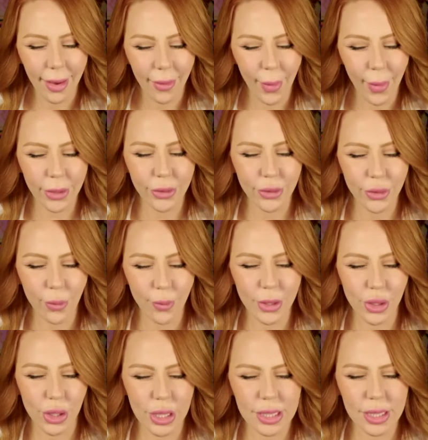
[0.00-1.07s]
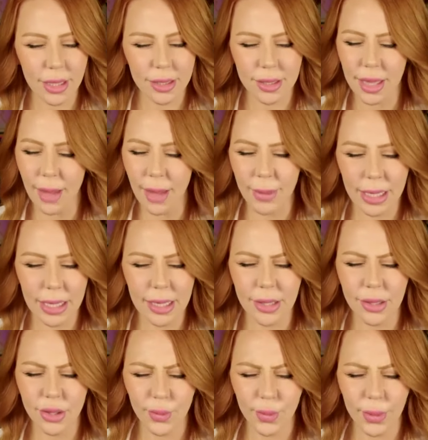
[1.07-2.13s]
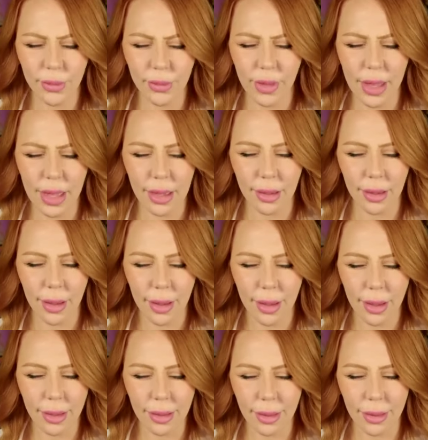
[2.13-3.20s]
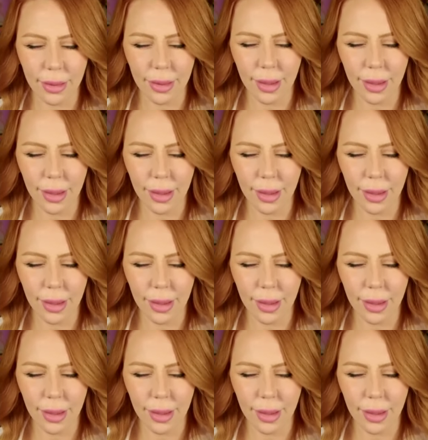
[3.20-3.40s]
Why are you showing me Jesus? I mean, it is a real thing. Hang on.